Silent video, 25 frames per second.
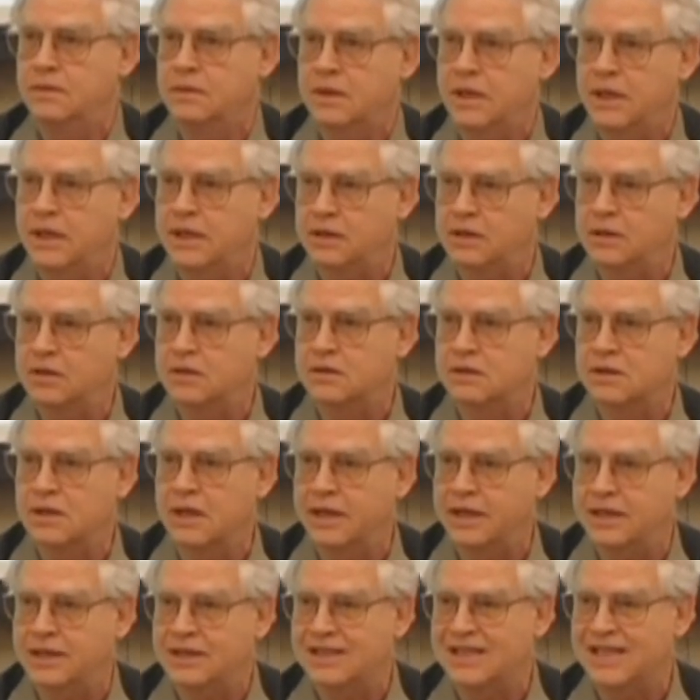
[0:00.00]
It looks like
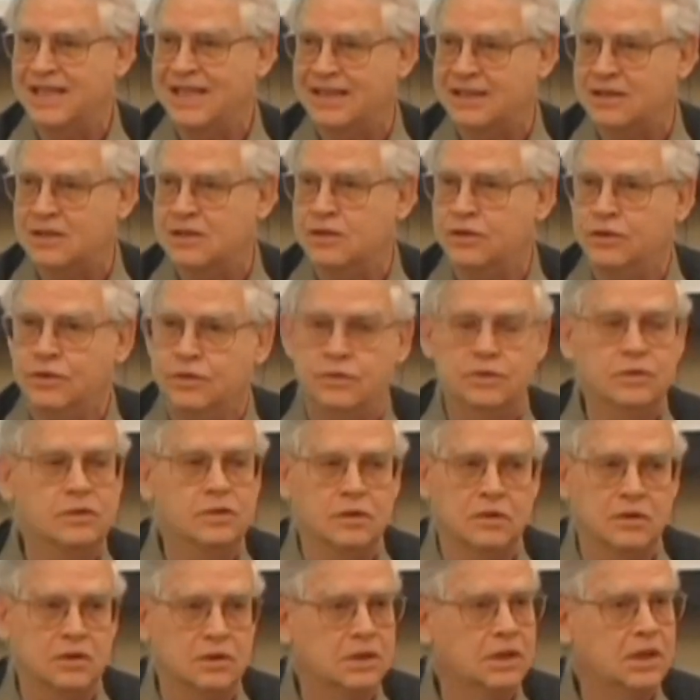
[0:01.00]
it's Hicks
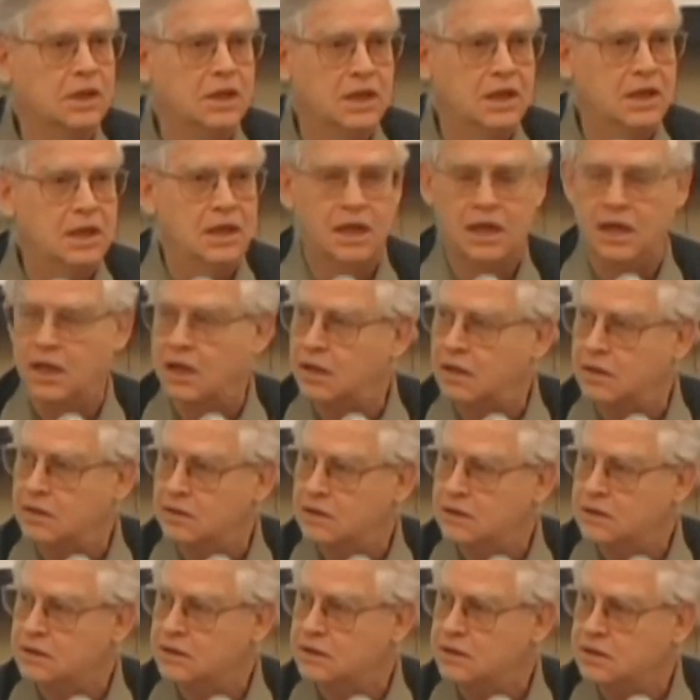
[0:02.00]
neutral,
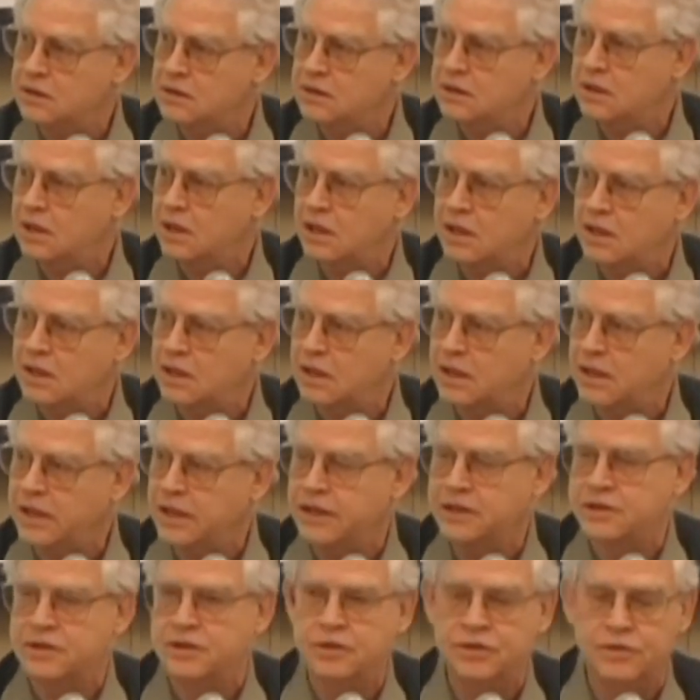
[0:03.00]
a
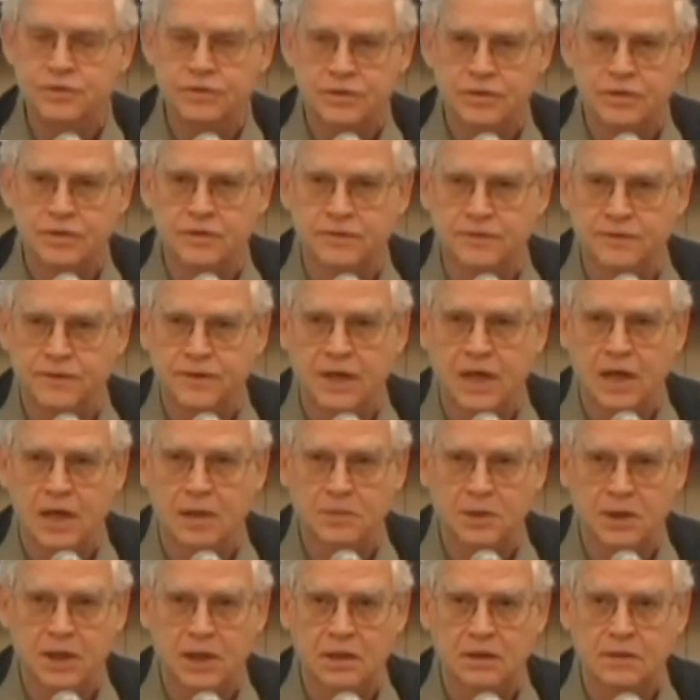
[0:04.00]
Hicks neutral
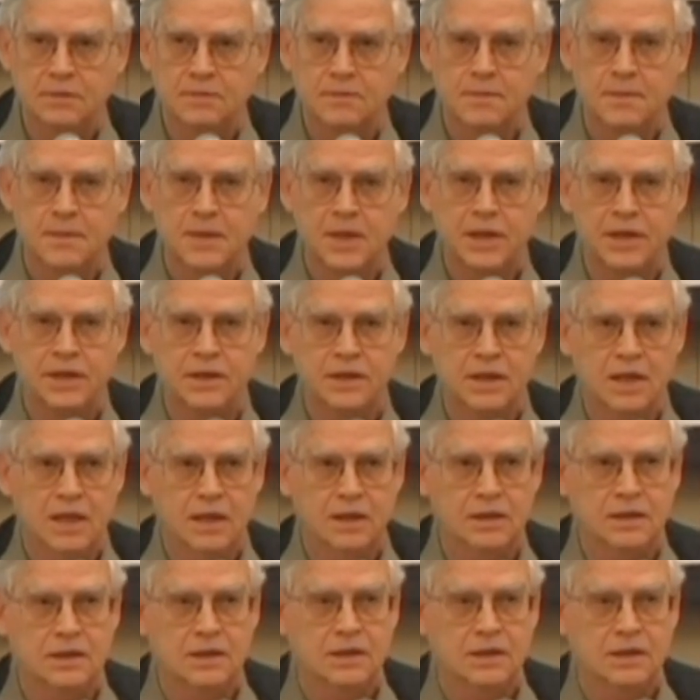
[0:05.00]
phenomenon, in that